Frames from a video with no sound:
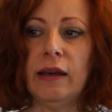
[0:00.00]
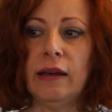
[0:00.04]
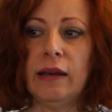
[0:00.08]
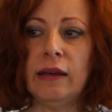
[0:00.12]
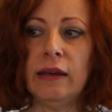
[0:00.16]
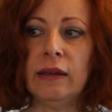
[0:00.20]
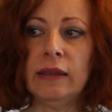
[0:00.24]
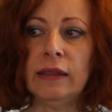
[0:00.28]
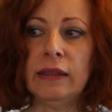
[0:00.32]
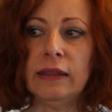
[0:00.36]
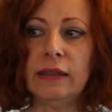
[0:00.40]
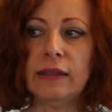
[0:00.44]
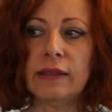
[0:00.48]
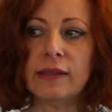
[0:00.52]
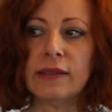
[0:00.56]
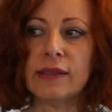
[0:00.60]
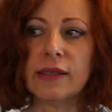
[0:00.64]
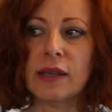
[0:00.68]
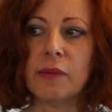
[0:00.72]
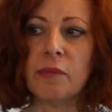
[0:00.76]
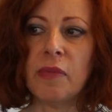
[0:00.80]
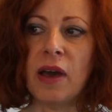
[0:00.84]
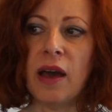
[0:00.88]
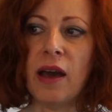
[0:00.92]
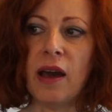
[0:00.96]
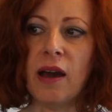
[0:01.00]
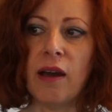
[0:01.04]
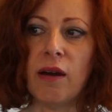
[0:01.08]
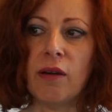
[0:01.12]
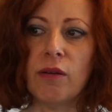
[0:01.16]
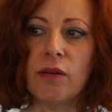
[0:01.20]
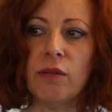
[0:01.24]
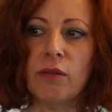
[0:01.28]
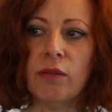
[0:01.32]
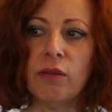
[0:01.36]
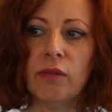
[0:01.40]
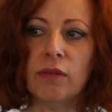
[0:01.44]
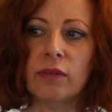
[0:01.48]
I
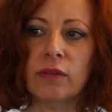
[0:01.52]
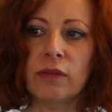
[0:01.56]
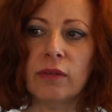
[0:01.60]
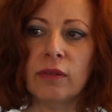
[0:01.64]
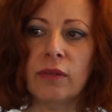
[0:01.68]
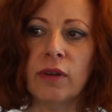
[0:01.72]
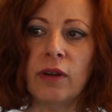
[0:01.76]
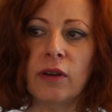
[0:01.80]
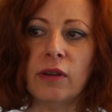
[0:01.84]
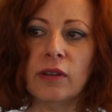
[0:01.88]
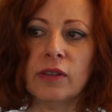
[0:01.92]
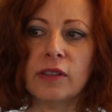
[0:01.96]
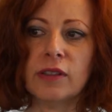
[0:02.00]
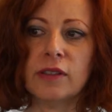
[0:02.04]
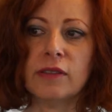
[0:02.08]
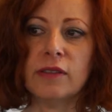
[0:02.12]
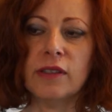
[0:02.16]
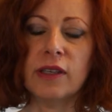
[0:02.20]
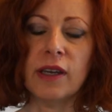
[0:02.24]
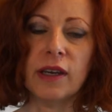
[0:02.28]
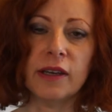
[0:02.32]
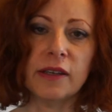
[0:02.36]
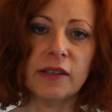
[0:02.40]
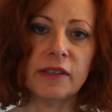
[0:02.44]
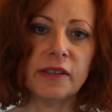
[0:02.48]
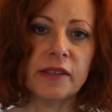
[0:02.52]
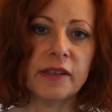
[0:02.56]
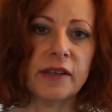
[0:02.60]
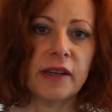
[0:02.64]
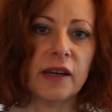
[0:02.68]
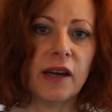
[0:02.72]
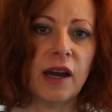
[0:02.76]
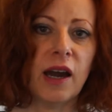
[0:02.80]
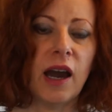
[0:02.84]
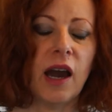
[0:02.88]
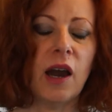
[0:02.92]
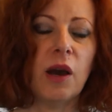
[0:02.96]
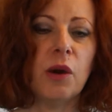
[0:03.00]
somehow got the idea
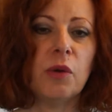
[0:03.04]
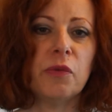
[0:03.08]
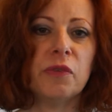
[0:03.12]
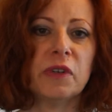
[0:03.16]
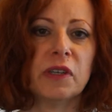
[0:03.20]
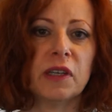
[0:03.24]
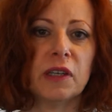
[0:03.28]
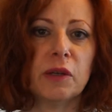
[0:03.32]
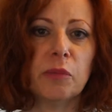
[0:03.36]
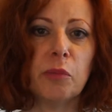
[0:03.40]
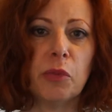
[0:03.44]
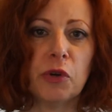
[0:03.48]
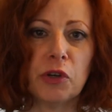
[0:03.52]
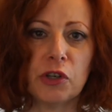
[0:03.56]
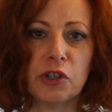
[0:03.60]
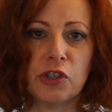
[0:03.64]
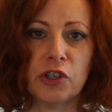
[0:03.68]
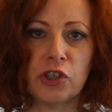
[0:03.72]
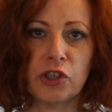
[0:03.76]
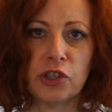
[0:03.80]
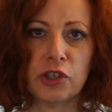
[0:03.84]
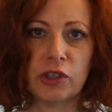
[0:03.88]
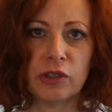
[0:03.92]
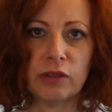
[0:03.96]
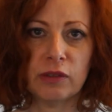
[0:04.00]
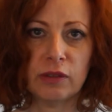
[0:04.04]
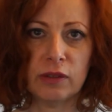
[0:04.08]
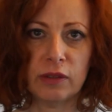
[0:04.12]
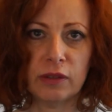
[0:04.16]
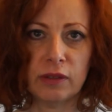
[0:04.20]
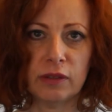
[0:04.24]
how we can merge